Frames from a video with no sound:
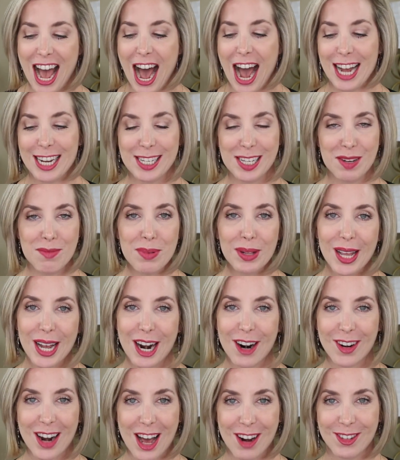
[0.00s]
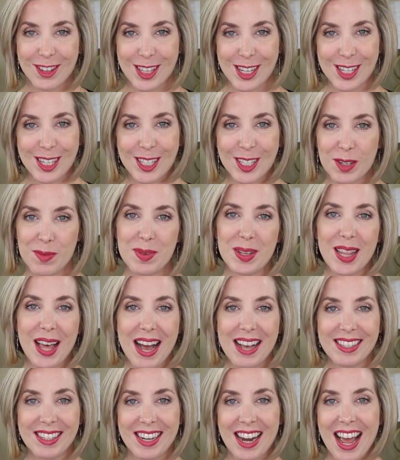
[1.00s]
I did play around with this a little bit
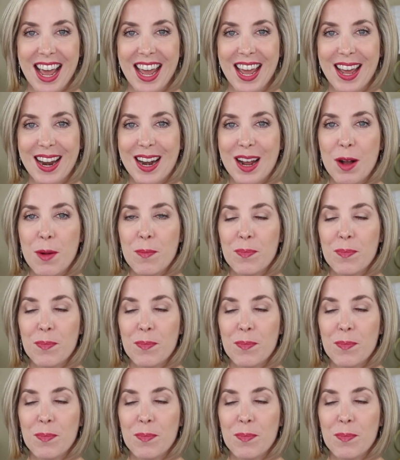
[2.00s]
last night.